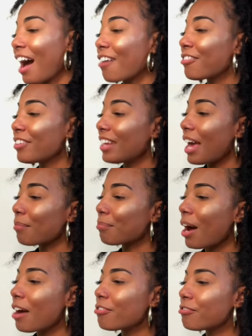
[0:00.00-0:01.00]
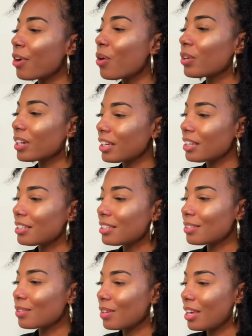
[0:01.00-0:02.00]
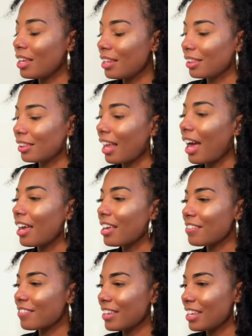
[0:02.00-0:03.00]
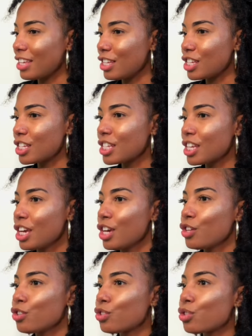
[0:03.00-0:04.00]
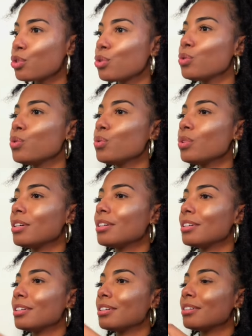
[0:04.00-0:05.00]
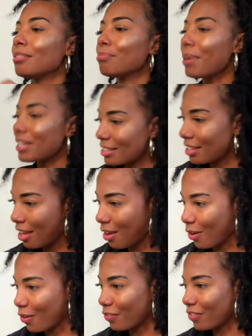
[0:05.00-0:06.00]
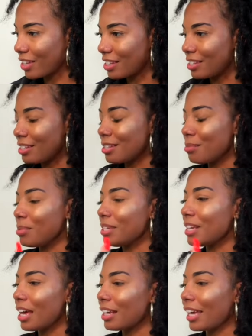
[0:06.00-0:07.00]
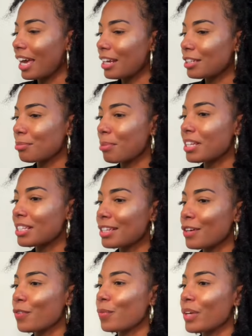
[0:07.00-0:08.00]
I feel like my focus in life is to myself, is to be dedicated to myself.